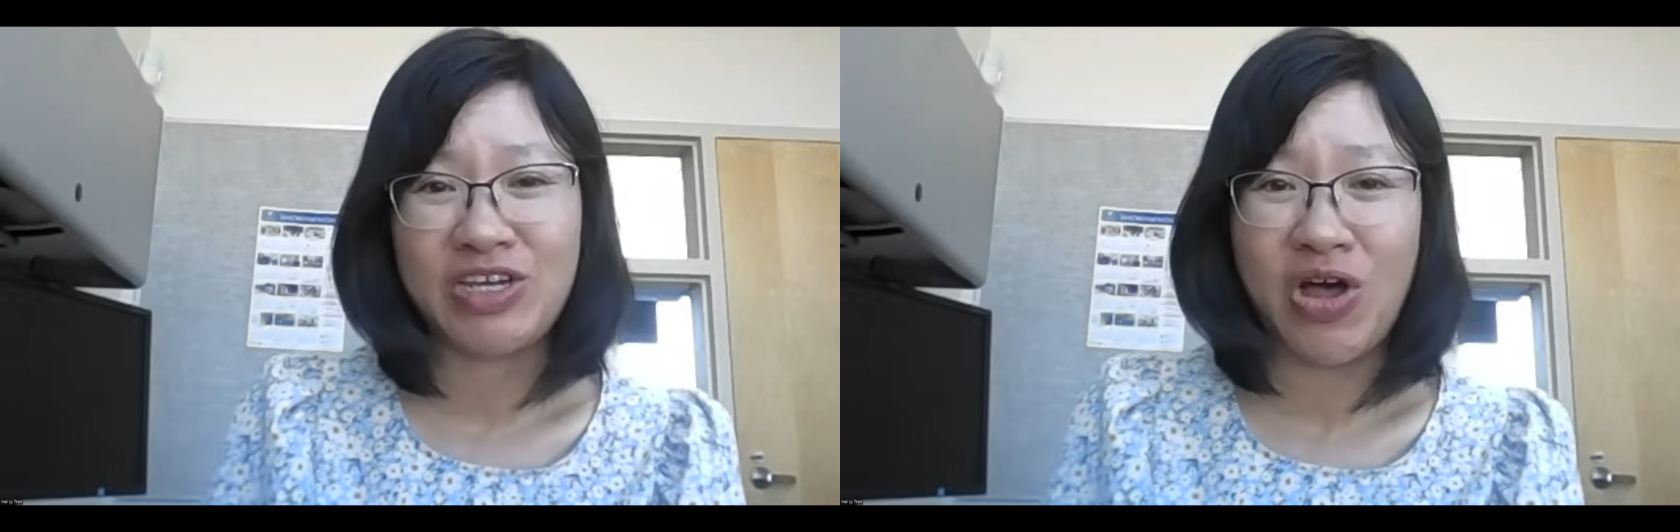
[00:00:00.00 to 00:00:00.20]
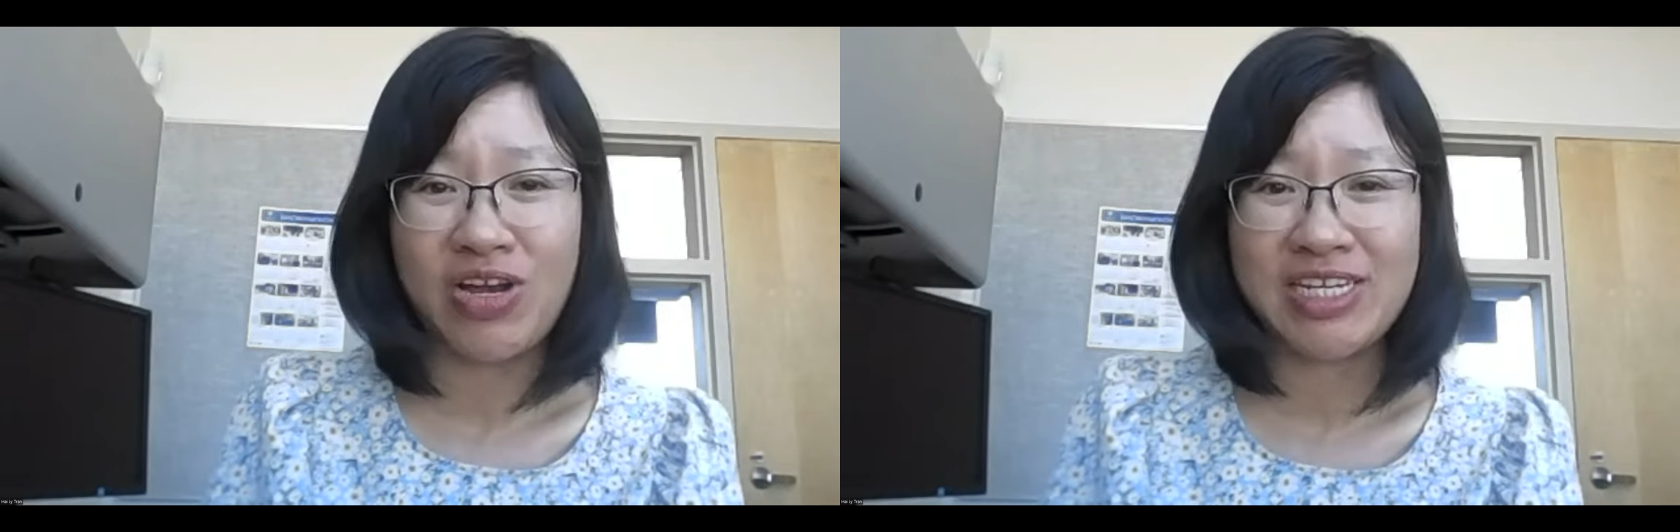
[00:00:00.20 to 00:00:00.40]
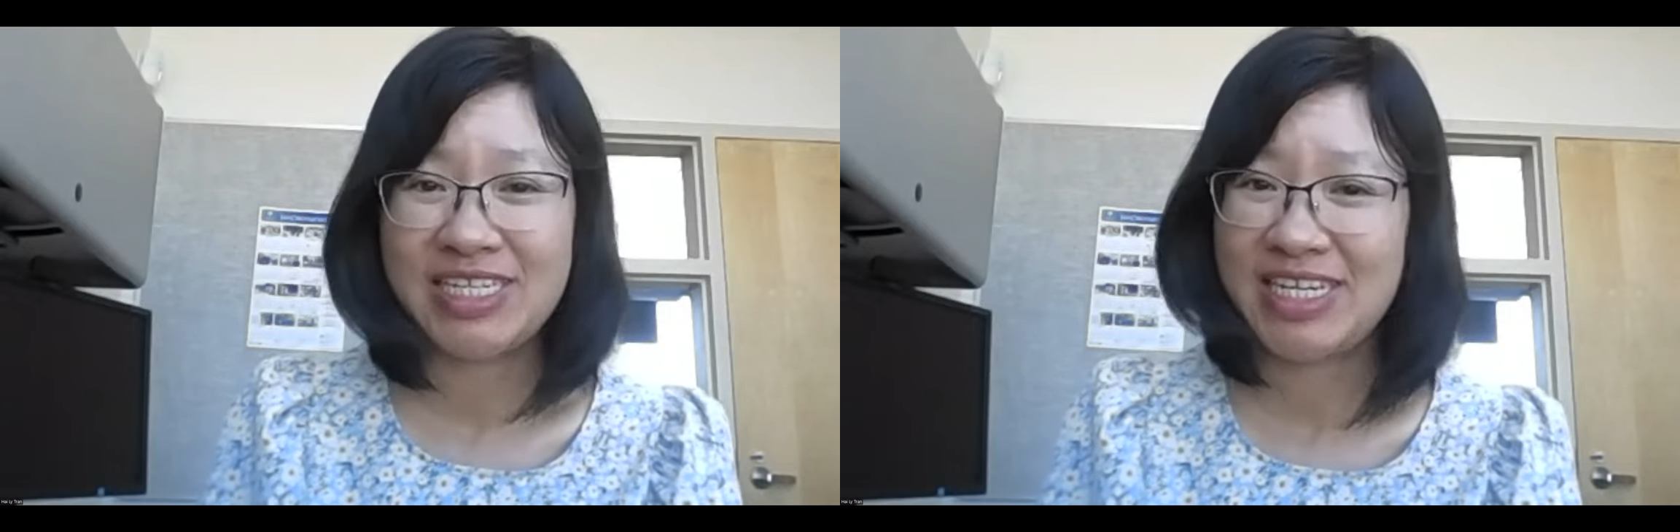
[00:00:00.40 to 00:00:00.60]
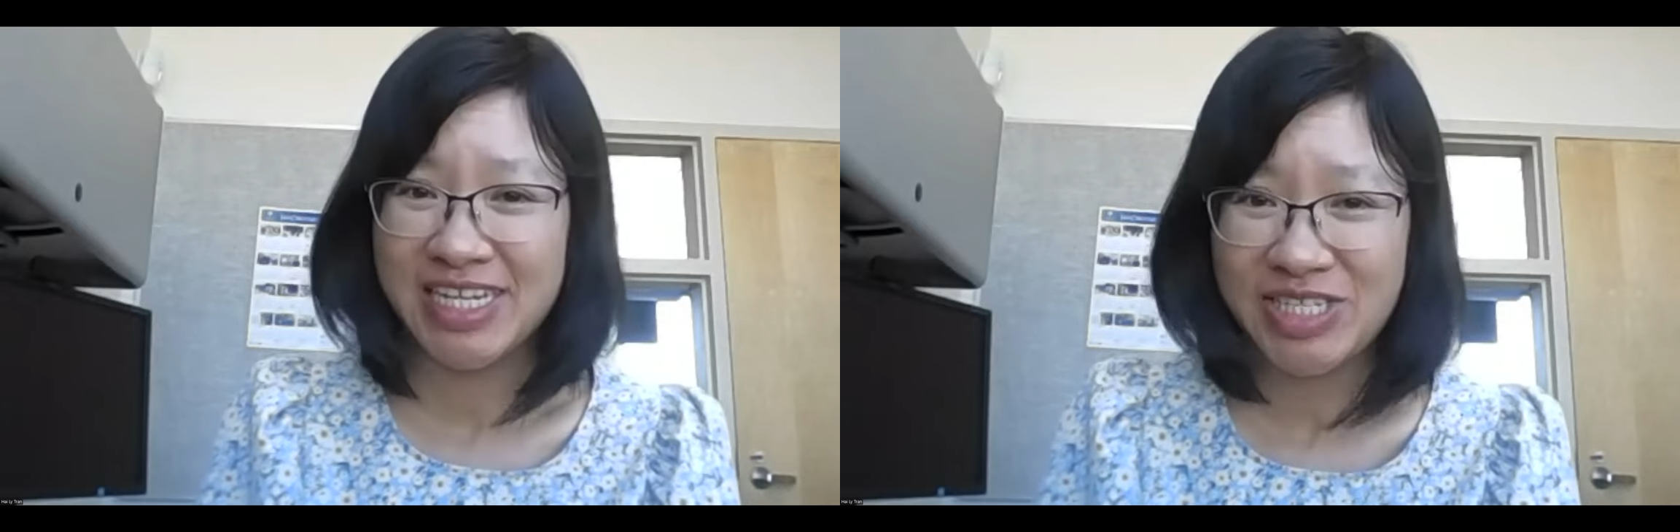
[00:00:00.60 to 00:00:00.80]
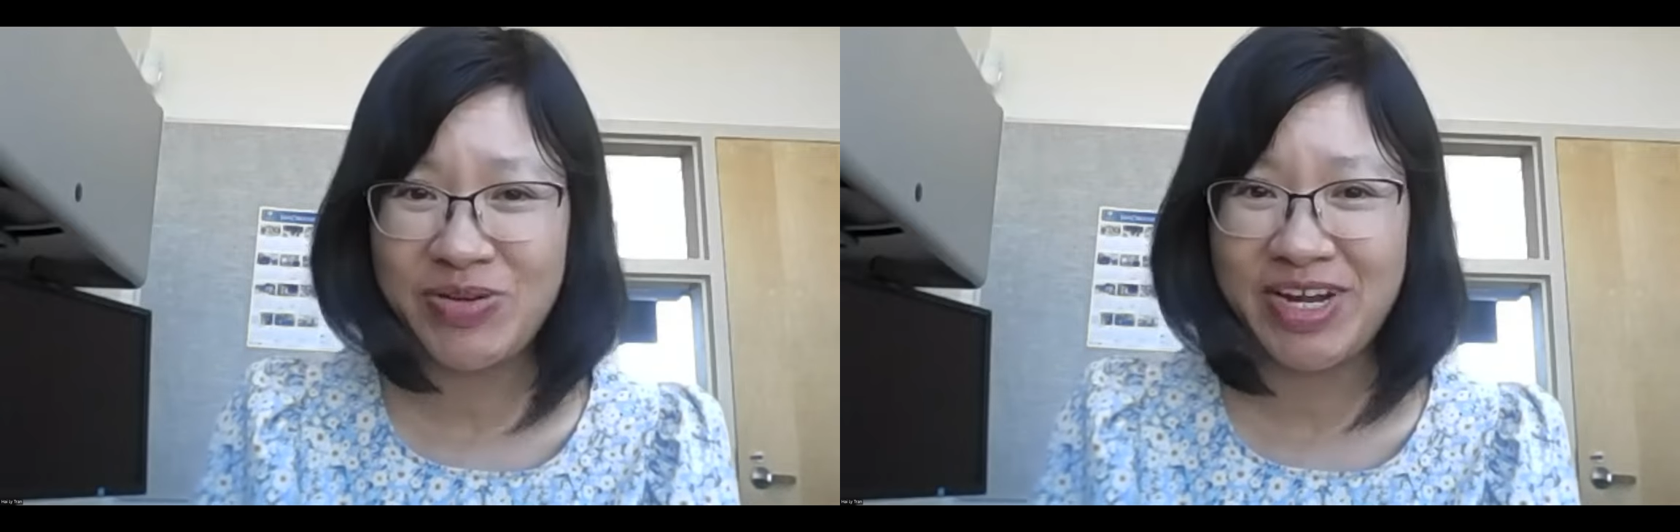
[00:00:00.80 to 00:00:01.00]
College
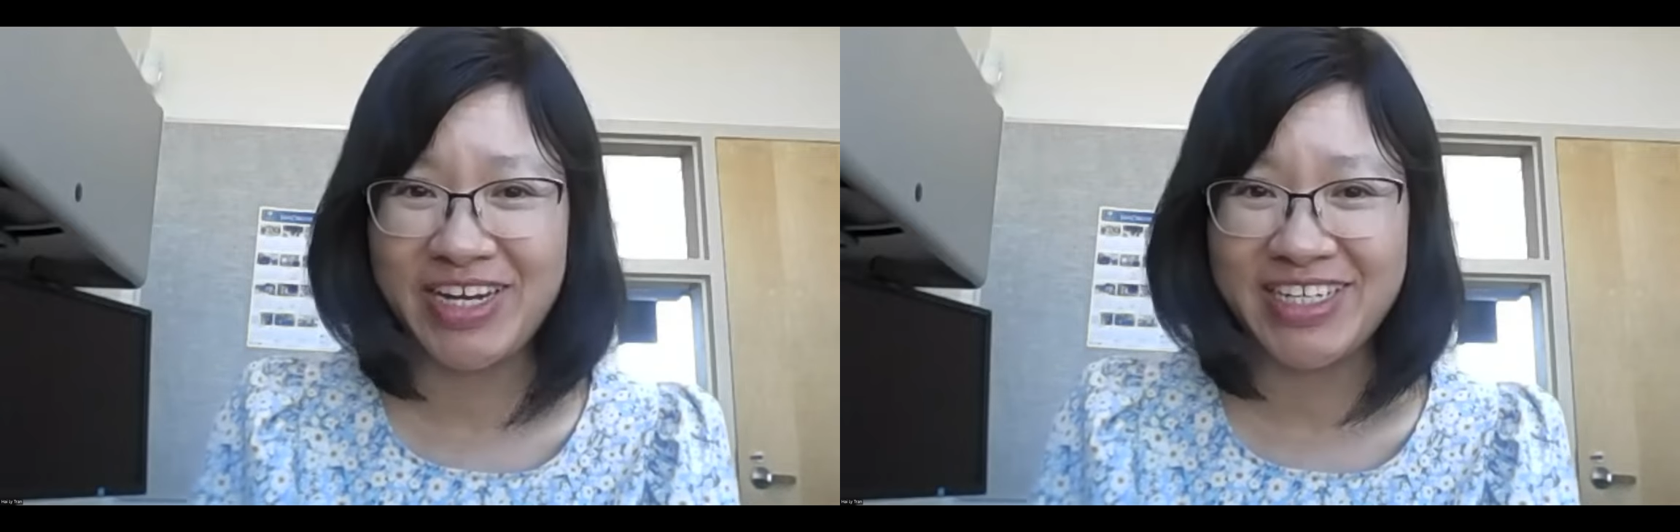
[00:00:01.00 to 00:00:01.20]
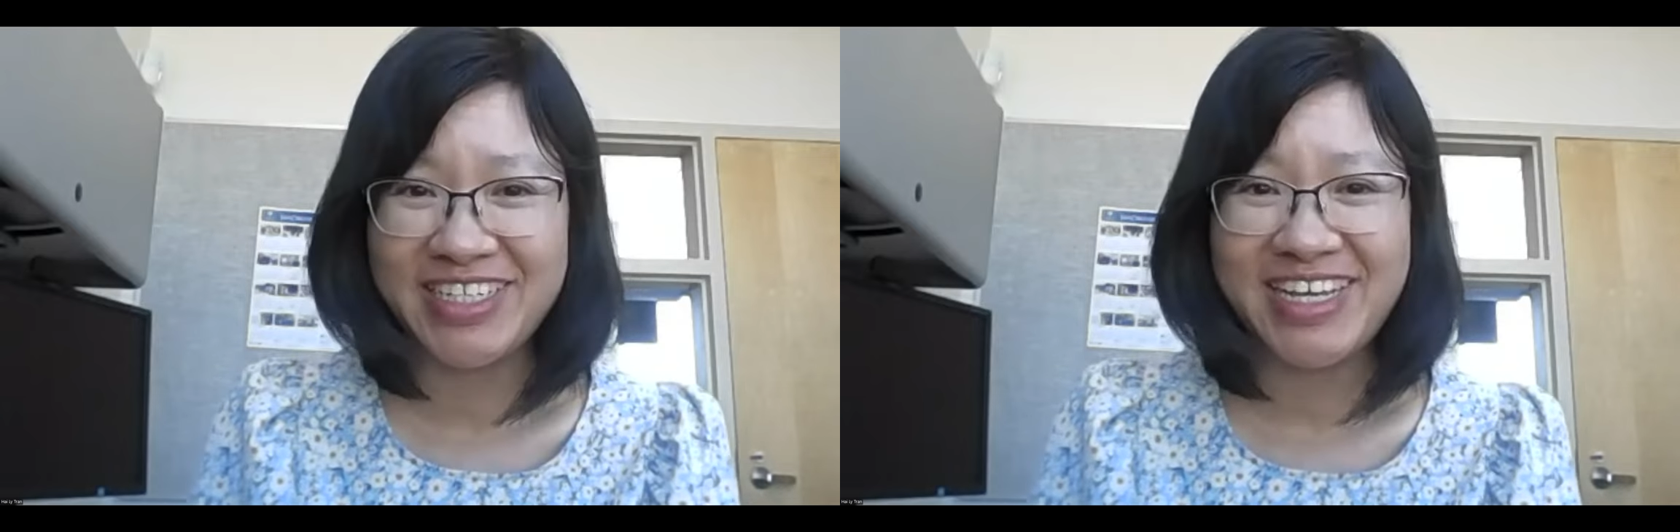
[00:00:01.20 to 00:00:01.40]
District.